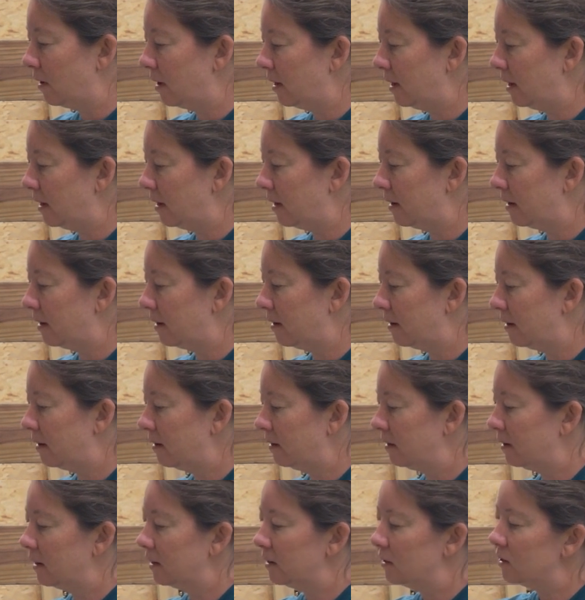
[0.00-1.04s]
here.
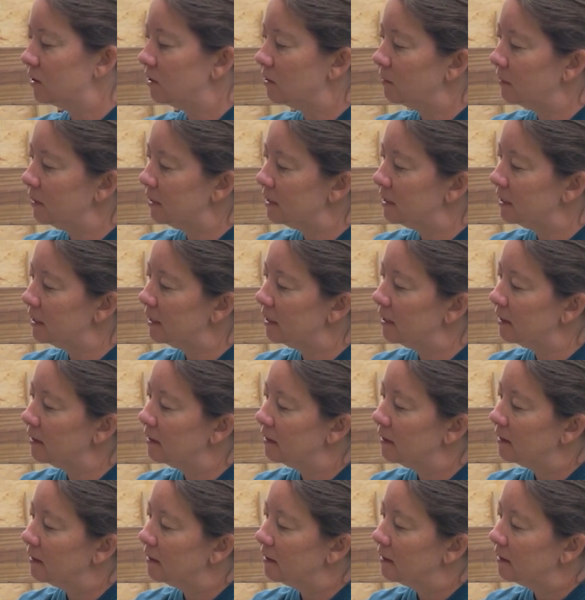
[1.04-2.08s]
You can squeeze it
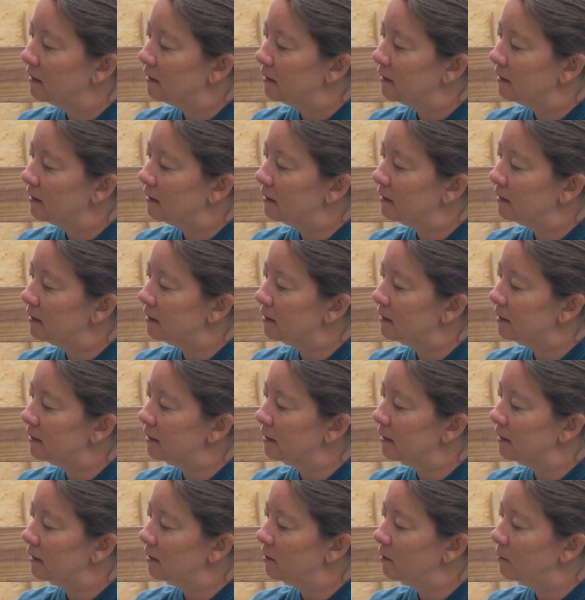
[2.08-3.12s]
and just see
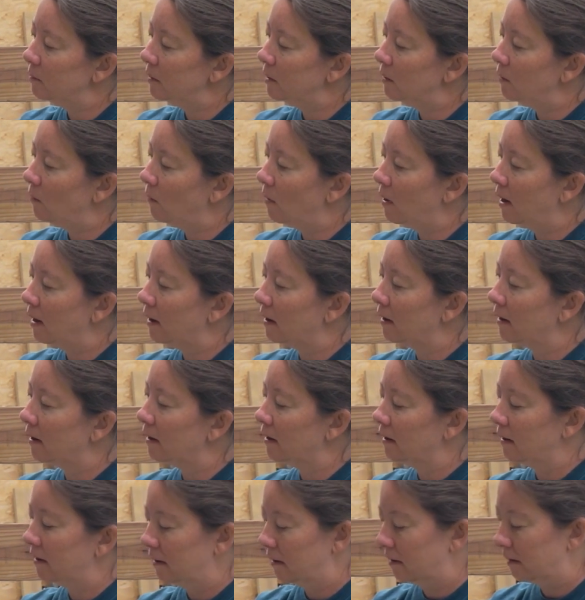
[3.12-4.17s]
a little bit of
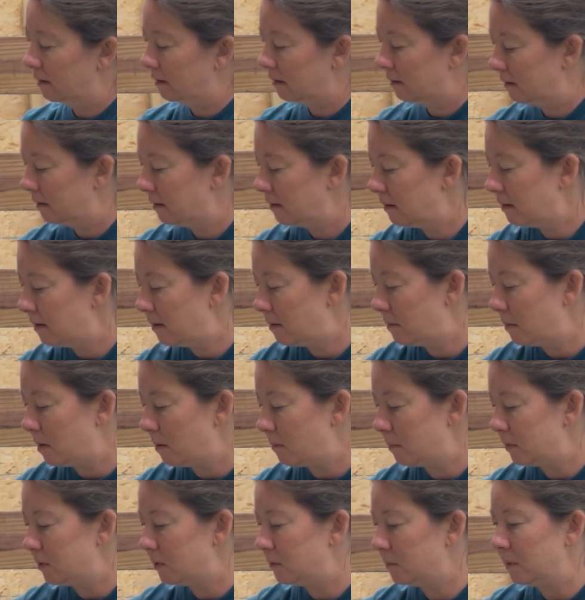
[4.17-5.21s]
water come
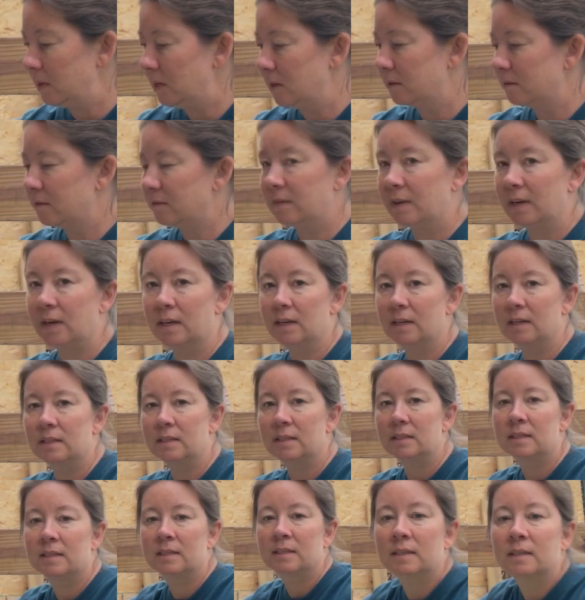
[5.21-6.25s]
out between your
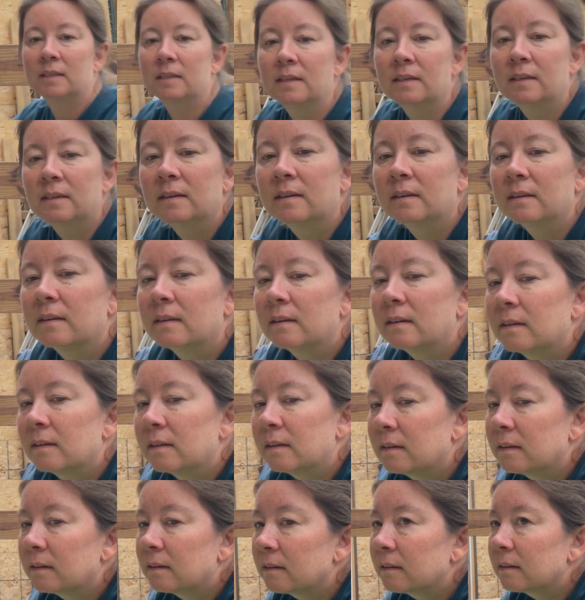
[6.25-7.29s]
fingers.
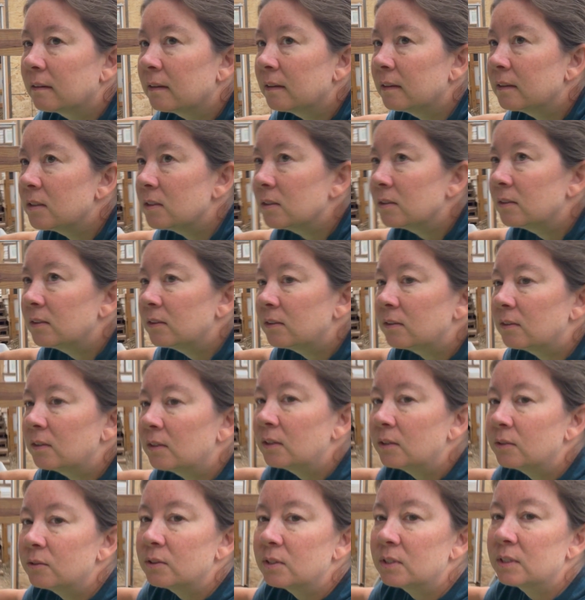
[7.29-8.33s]
Get a little
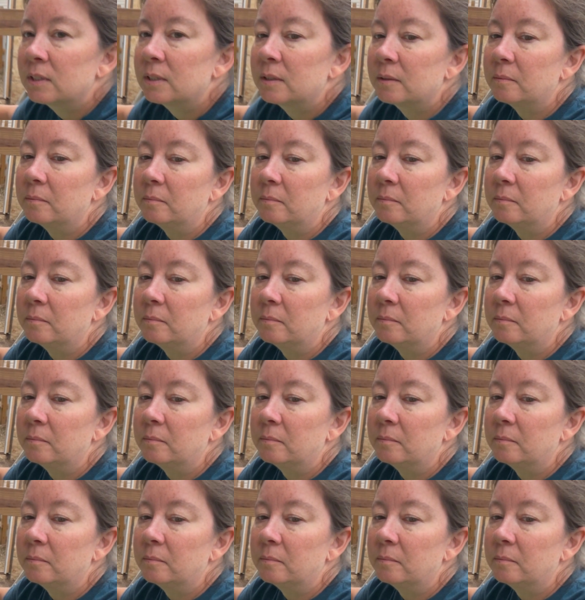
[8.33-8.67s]
closer.